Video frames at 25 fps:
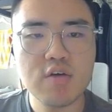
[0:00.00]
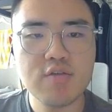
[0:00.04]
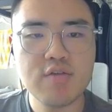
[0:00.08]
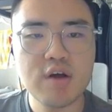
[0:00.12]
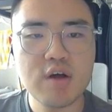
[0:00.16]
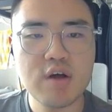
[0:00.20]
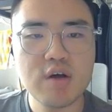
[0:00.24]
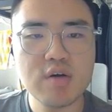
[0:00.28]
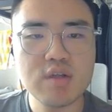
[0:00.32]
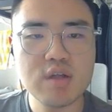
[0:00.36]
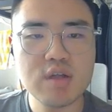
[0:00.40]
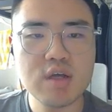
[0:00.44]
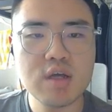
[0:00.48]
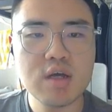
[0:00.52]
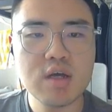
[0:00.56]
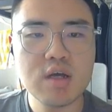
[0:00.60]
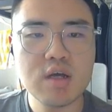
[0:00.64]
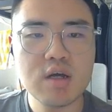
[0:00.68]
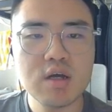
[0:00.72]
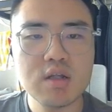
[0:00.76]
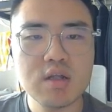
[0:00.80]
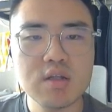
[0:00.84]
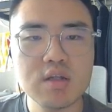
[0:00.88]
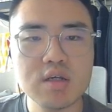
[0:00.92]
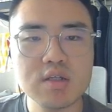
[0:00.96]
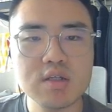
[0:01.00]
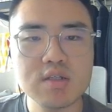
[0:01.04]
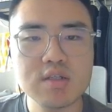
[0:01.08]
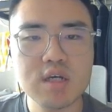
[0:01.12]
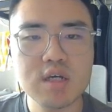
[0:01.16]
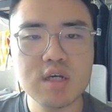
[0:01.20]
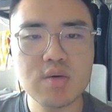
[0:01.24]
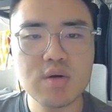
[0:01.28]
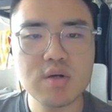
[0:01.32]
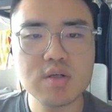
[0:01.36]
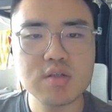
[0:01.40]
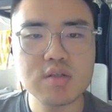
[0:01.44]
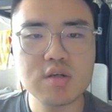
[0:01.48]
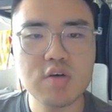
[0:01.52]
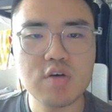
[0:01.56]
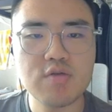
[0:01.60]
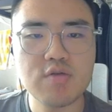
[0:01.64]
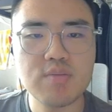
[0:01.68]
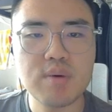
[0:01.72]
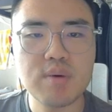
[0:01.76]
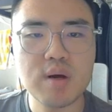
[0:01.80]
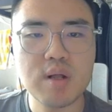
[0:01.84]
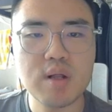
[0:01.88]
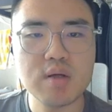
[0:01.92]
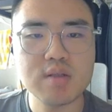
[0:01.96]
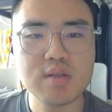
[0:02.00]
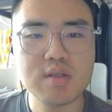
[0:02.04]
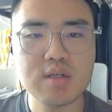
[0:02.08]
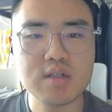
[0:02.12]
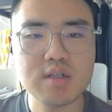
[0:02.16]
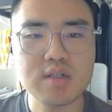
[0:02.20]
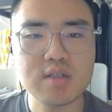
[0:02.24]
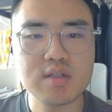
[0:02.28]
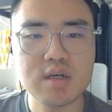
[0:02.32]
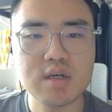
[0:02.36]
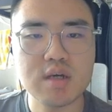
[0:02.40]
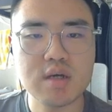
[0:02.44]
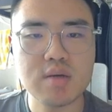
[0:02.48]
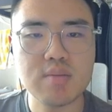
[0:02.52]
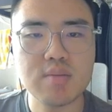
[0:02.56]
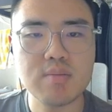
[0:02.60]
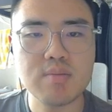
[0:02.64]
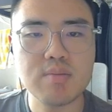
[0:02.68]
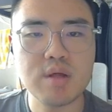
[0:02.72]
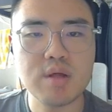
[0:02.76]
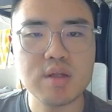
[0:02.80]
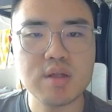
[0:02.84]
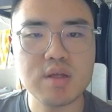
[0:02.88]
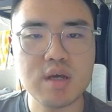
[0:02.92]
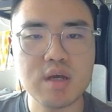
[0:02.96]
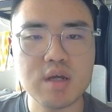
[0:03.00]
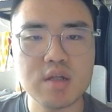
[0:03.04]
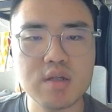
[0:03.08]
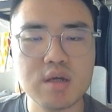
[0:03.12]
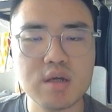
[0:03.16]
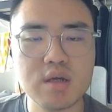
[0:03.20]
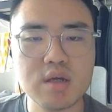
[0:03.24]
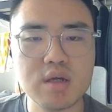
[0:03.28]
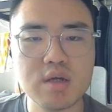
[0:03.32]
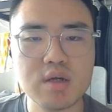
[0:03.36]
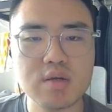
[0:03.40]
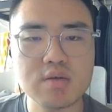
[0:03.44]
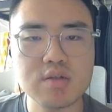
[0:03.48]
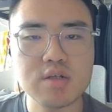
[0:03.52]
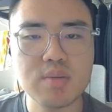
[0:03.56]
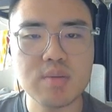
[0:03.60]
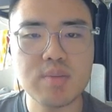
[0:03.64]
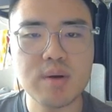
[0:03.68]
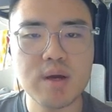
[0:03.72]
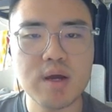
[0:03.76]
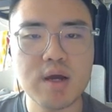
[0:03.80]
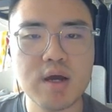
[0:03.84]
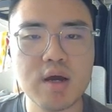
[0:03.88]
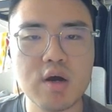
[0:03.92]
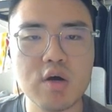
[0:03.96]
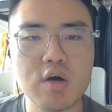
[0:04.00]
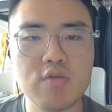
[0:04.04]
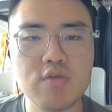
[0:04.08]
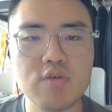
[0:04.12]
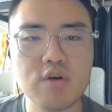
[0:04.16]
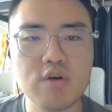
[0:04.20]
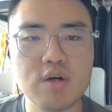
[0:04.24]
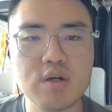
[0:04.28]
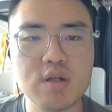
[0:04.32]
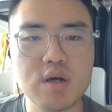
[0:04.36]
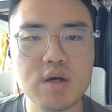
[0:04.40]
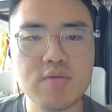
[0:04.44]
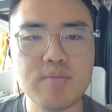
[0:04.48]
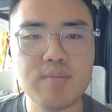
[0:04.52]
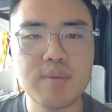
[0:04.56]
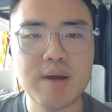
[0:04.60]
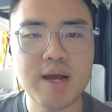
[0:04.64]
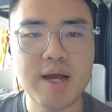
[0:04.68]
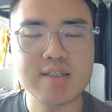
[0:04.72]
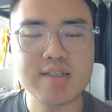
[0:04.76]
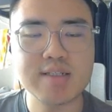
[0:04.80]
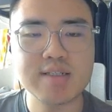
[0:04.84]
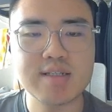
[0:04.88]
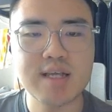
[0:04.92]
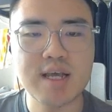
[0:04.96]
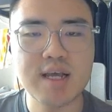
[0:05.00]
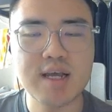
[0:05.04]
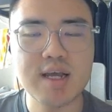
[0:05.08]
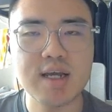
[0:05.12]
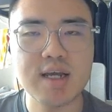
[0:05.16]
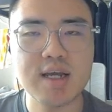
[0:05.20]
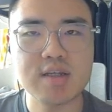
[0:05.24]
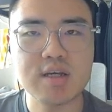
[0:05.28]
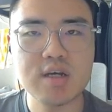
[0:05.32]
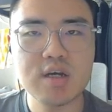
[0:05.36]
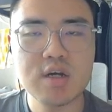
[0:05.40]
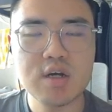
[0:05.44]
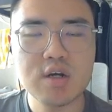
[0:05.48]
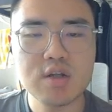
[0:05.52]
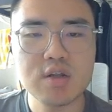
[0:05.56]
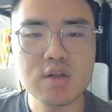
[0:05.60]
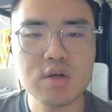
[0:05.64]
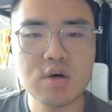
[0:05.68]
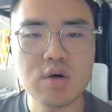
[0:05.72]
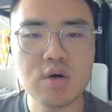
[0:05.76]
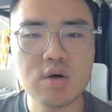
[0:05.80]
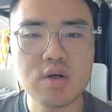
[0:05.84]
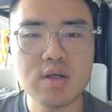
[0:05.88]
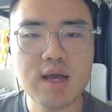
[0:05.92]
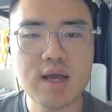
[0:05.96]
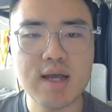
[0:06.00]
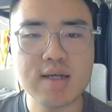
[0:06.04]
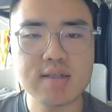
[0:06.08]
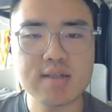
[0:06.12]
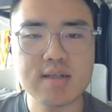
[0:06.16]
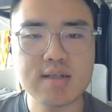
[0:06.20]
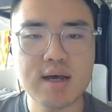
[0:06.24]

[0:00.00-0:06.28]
Finally, the series of policies implemented in Japan over the past decade, known as